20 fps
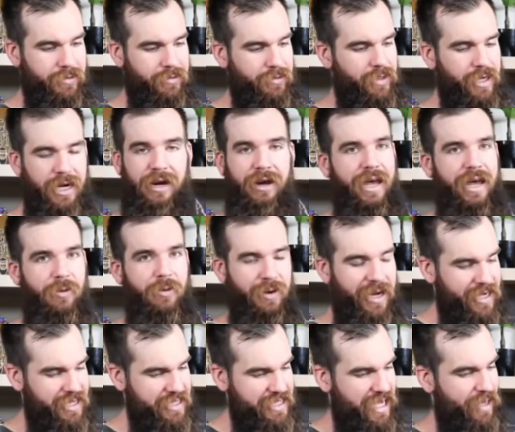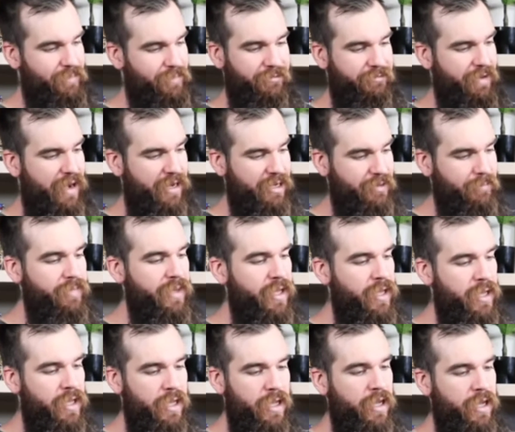I don't know how to pronounce that, but fuck them,
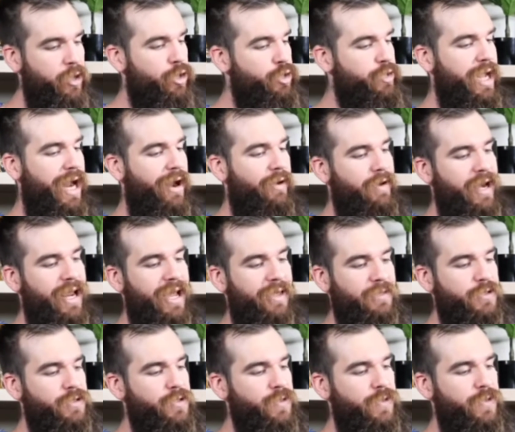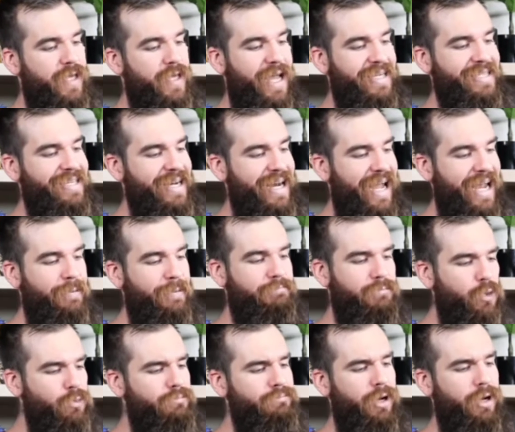who carried out the 2008
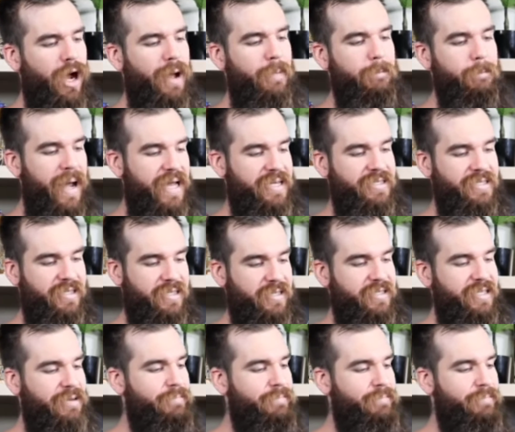Mumbai massacres,